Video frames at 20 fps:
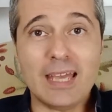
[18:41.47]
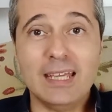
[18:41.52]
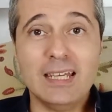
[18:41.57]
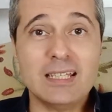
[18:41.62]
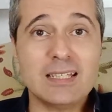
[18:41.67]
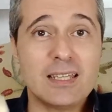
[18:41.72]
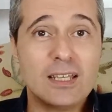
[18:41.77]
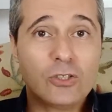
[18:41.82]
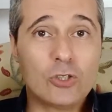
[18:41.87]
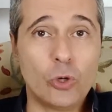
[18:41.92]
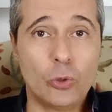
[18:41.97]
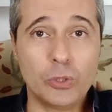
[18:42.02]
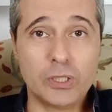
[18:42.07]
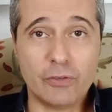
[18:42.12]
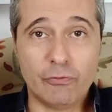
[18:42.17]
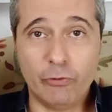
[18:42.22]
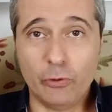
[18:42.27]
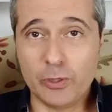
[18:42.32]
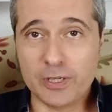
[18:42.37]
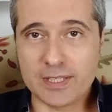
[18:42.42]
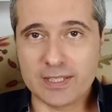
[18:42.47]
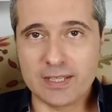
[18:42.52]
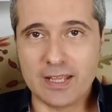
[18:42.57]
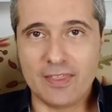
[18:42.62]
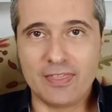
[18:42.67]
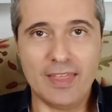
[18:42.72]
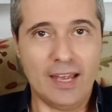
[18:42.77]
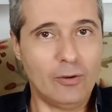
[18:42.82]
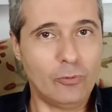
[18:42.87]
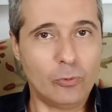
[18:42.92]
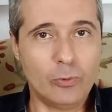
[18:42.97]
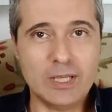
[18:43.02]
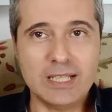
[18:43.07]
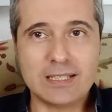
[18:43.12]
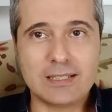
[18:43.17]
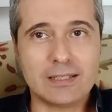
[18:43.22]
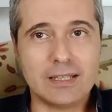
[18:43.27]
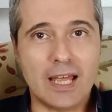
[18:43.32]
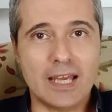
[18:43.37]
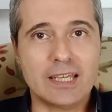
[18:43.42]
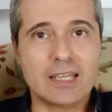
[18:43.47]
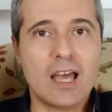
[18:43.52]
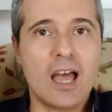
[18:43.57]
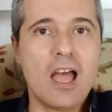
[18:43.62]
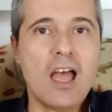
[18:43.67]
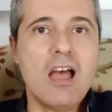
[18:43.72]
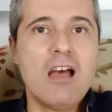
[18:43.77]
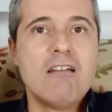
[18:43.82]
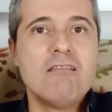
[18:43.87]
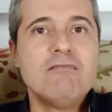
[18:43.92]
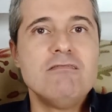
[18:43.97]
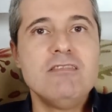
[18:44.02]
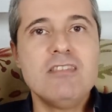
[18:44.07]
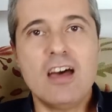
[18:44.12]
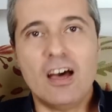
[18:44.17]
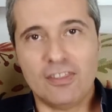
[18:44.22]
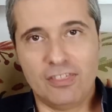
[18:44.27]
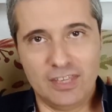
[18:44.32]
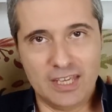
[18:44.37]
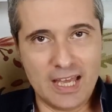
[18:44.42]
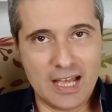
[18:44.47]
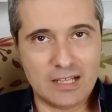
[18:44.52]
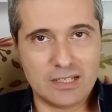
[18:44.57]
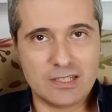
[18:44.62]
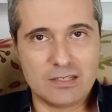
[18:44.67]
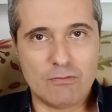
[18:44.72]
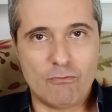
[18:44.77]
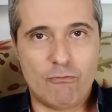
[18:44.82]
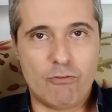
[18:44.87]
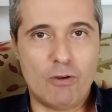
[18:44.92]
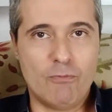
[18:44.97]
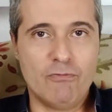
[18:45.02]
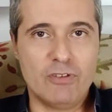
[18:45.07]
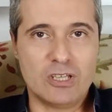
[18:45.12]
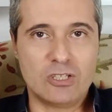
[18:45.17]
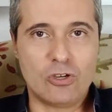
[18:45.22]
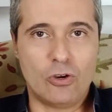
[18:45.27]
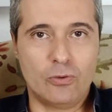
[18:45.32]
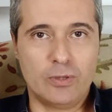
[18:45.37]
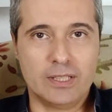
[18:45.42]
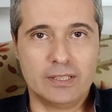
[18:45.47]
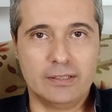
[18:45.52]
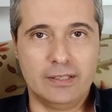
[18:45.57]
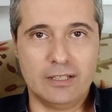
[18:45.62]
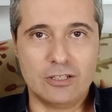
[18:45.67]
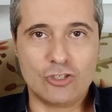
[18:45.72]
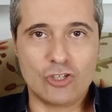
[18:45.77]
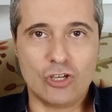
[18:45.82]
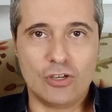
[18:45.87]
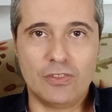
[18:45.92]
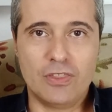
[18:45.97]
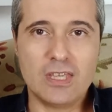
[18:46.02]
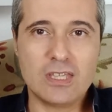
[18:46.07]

It is a tour de force that reads like nothing else from Victorian literature.